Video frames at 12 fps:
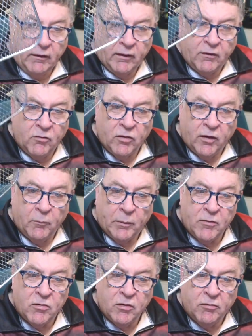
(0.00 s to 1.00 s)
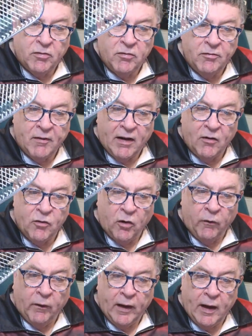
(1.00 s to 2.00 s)
and you can see the bits of fat
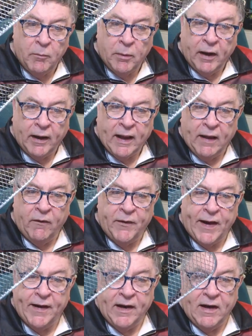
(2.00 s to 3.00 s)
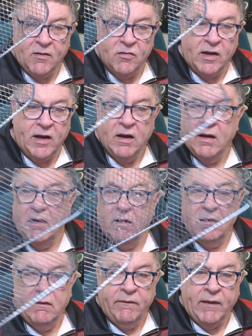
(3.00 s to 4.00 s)
on there, but again, dead easy.
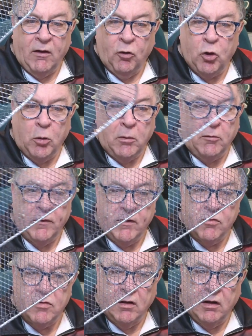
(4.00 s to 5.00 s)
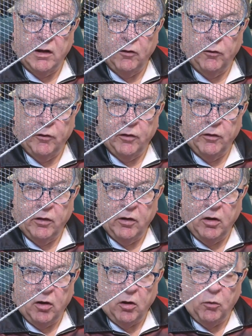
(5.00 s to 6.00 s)
That'll come off instantly
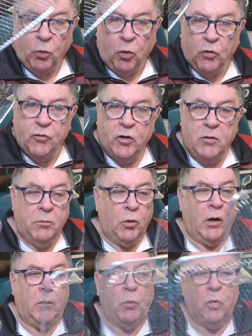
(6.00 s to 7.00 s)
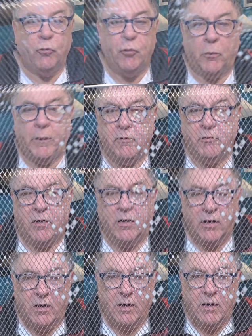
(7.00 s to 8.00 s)
under hot water, boiling water or whatever.
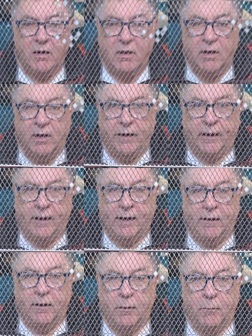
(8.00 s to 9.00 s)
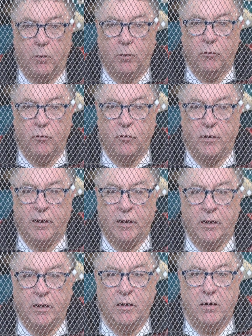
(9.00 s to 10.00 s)
And again, the ones
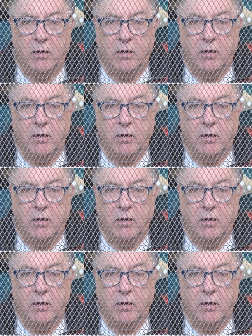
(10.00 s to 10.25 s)
the